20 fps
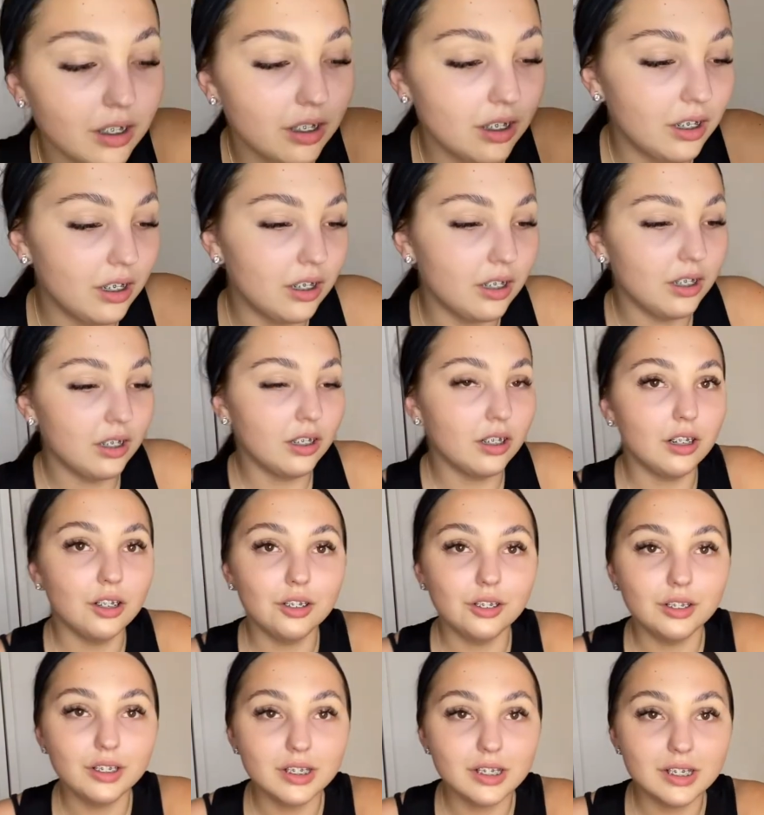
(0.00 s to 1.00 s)

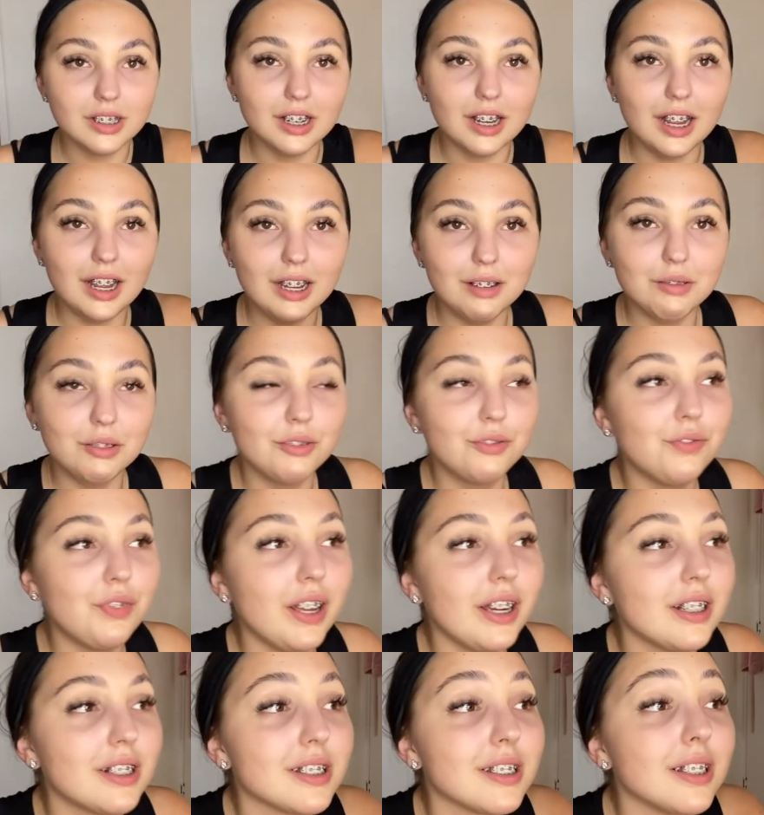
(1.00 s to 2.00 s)
Honestly, we'll
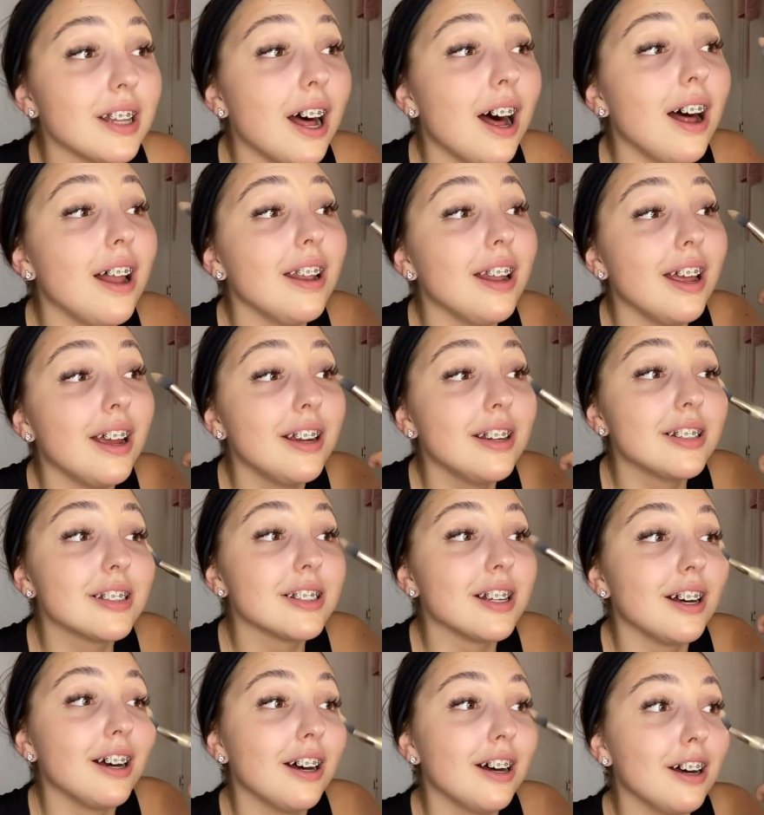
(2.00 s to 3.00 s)
fix that
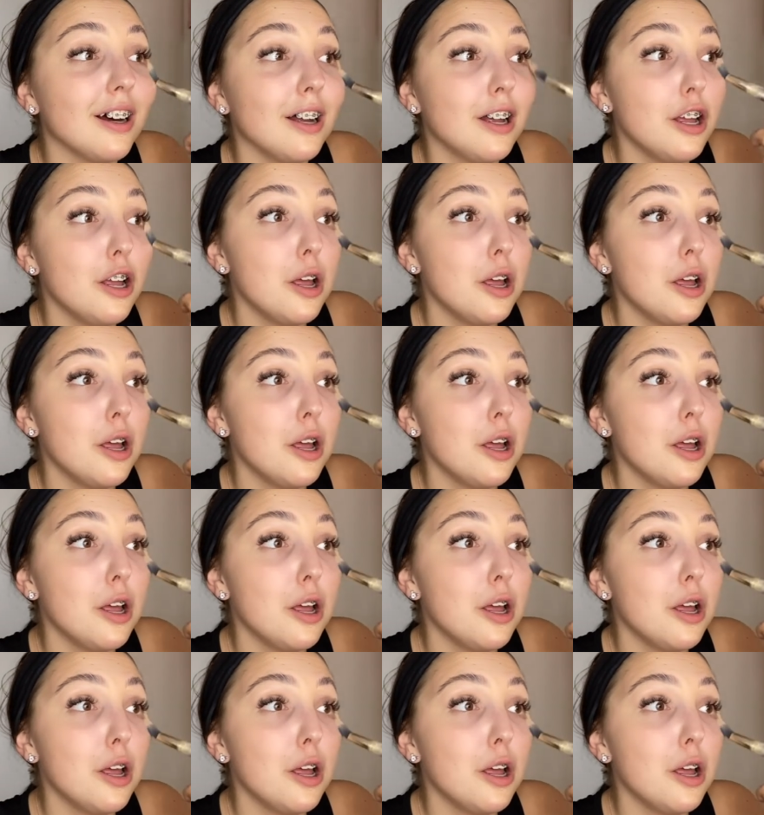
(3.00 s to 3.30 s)
later.